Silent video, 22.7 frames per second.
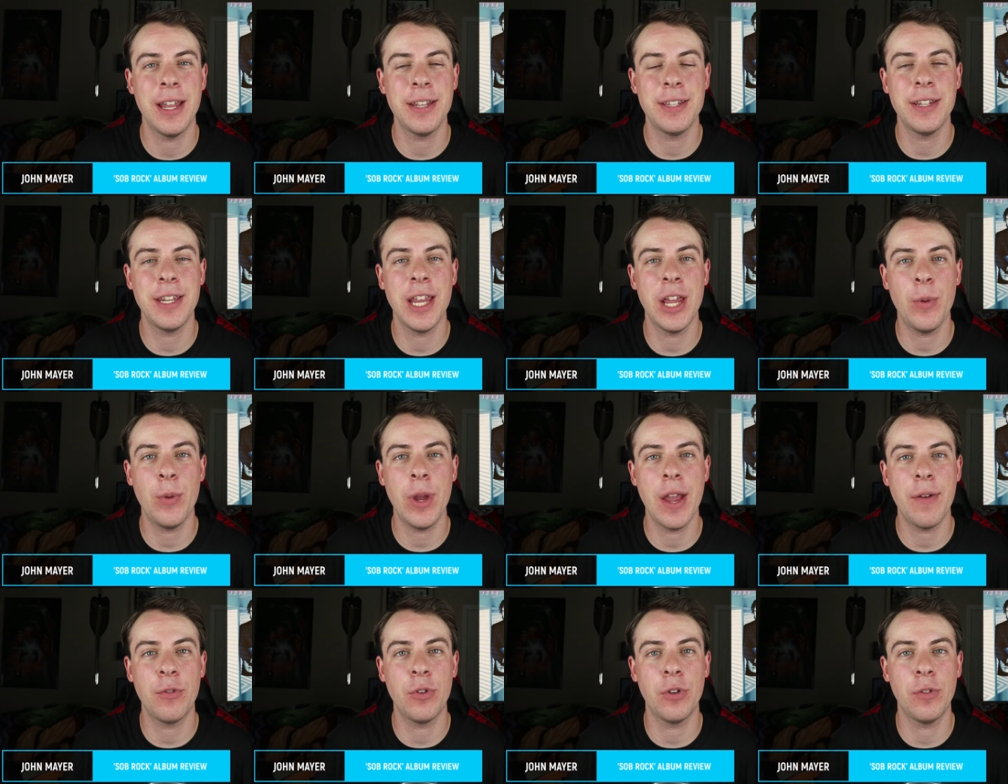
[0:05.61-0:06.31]
And today
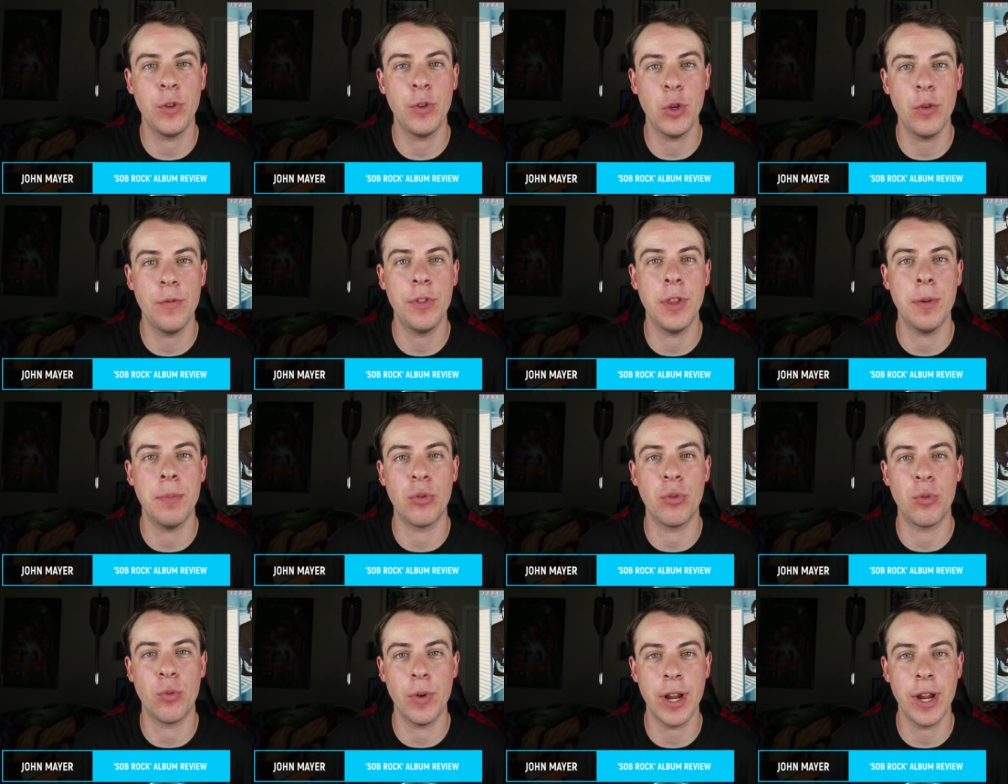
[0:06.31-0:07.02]
we have a review of the
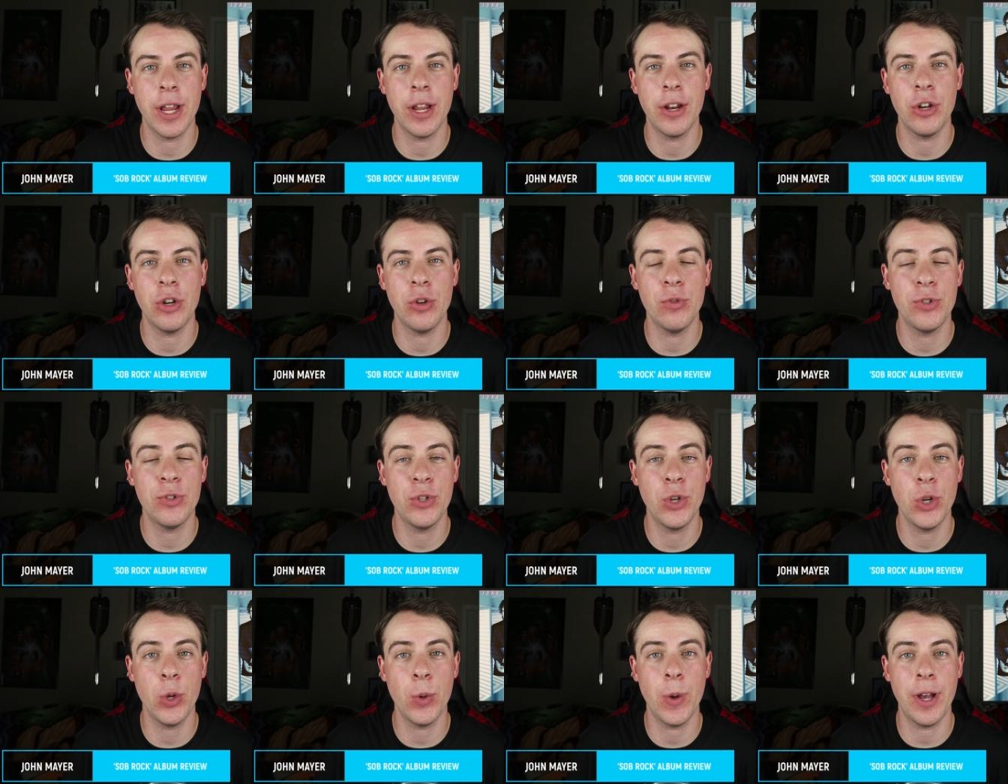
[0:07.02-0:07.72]
brand new
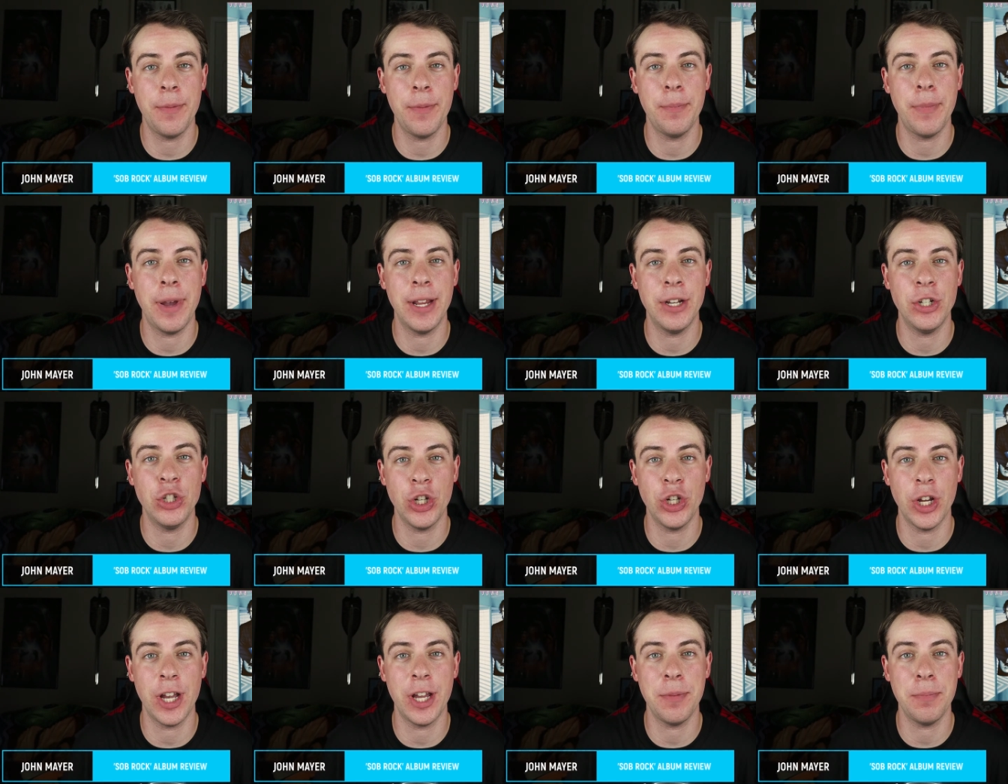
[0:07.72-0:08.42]
studio album by
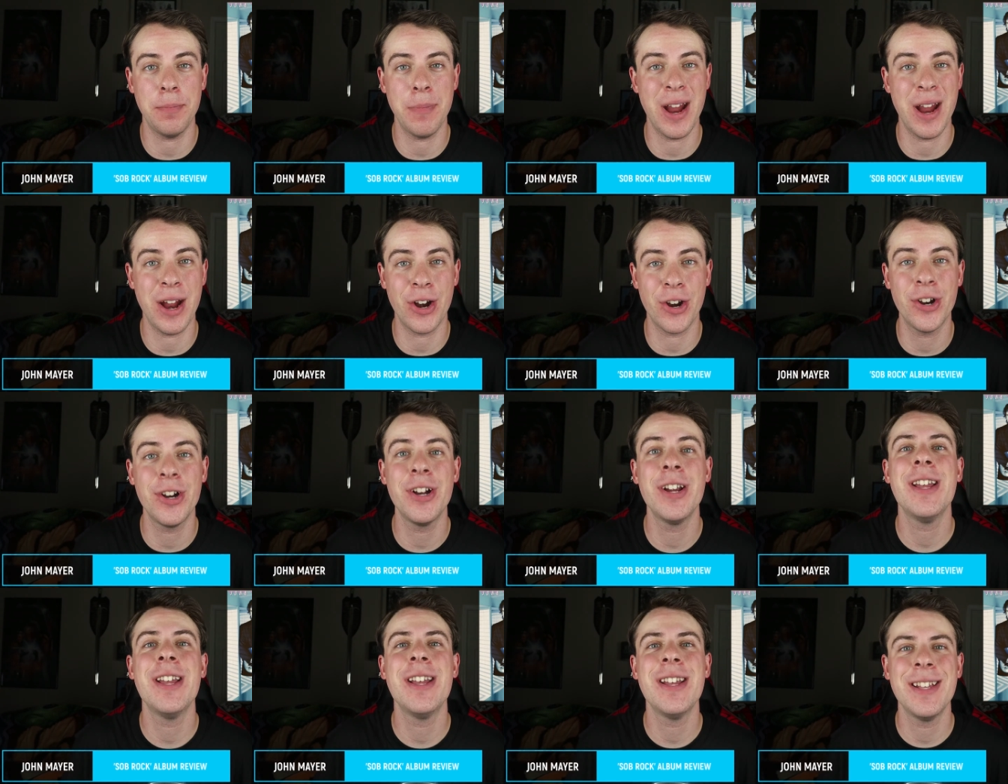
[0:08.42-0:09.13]
John Mayer,
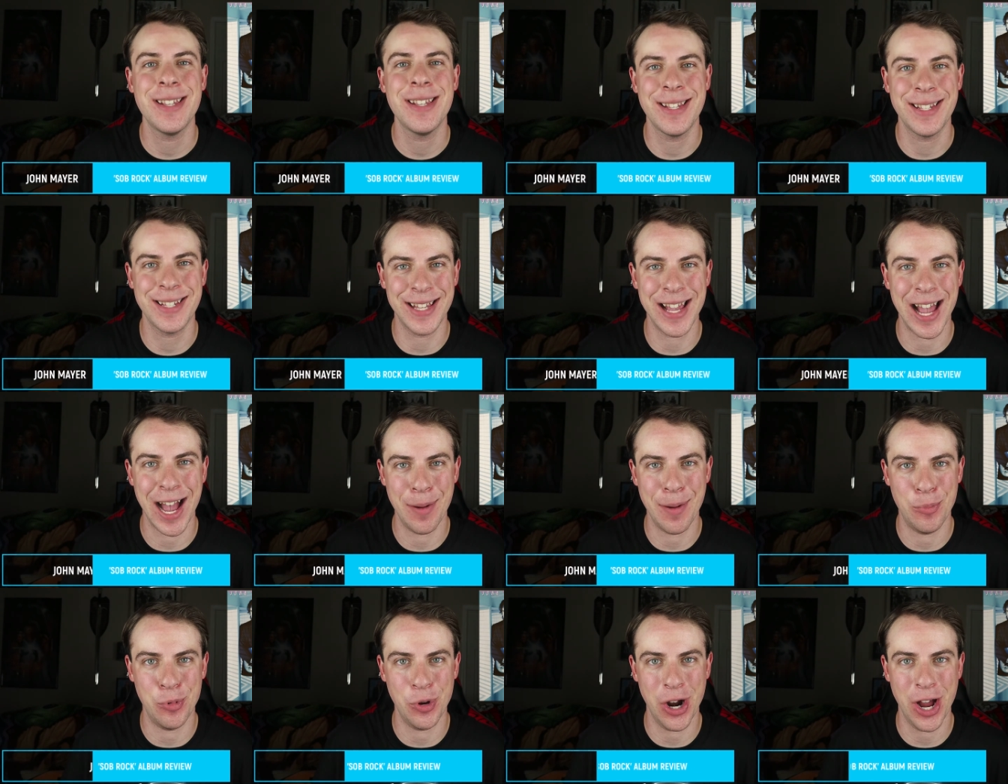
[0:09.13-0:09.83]

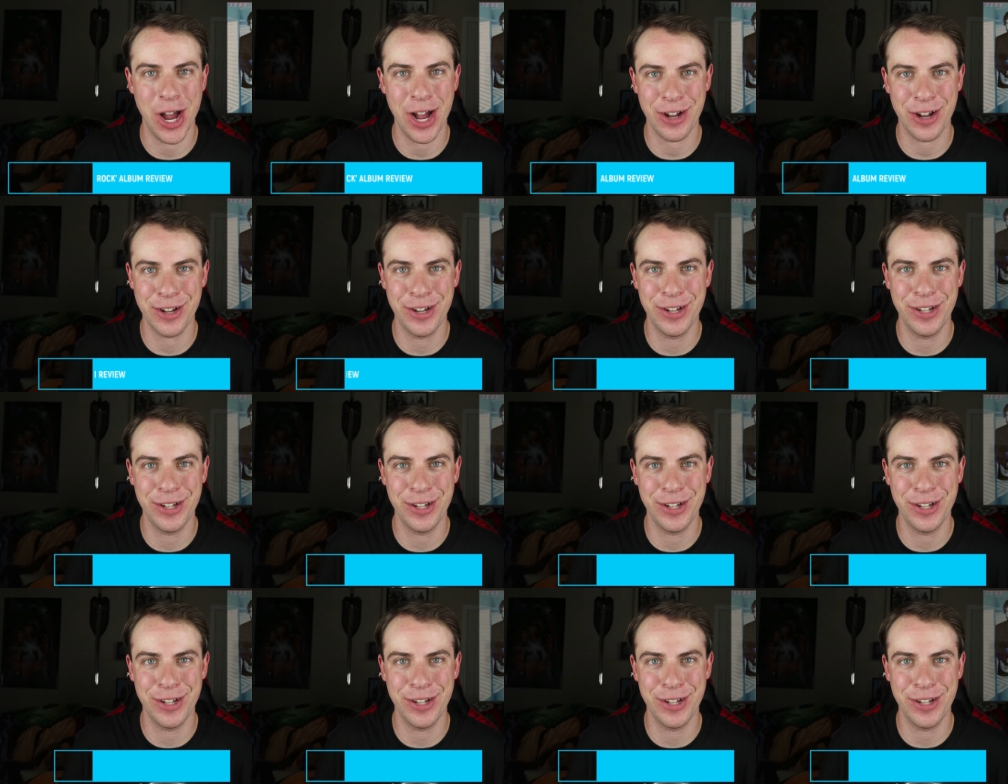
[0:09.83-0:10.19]
Sob Rock.